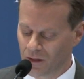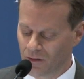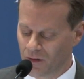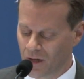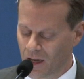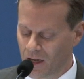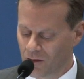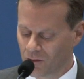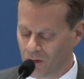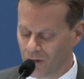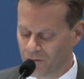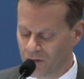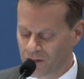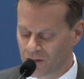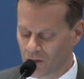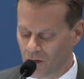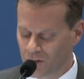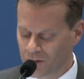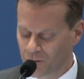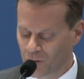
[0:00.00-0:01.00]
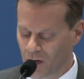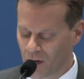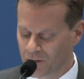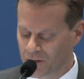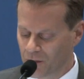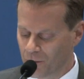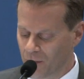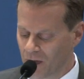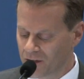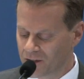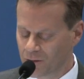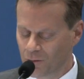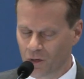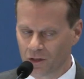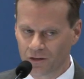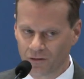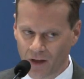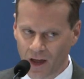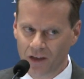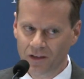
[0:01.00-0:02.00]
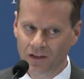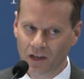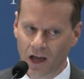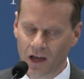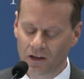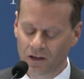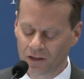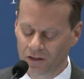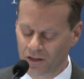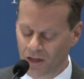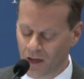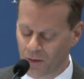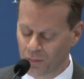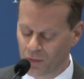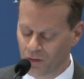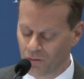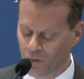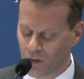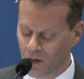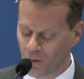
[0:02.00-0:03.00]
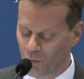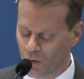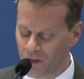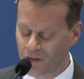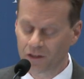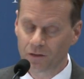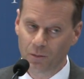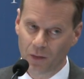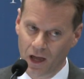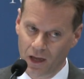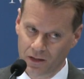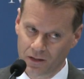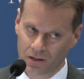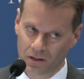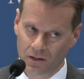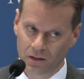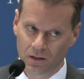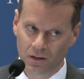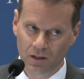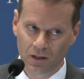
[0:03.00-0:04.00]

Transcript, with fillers: of the Andy Griffith Show is perhaps the best and most facile example of what it once meant,